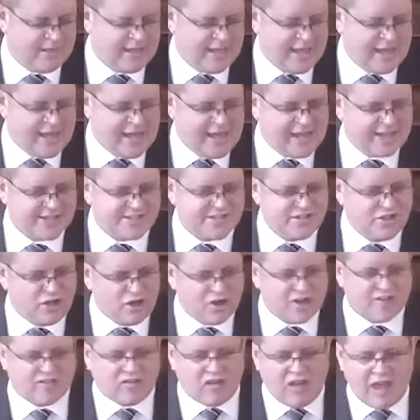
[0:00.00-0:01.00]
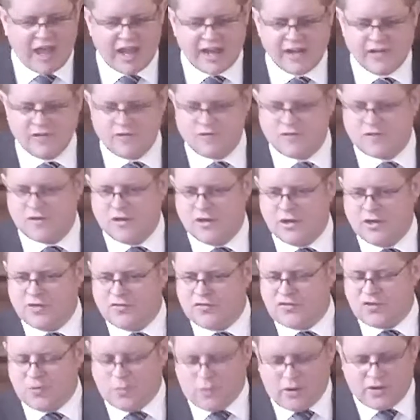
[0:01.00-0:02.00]
He has not attained
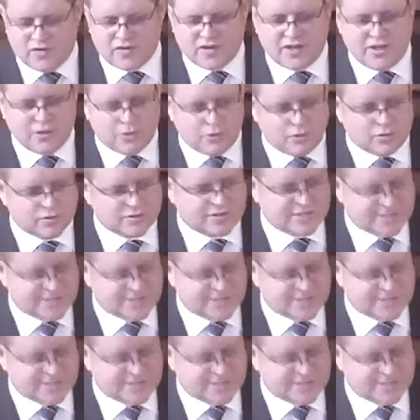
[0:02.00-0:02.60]
to what he ought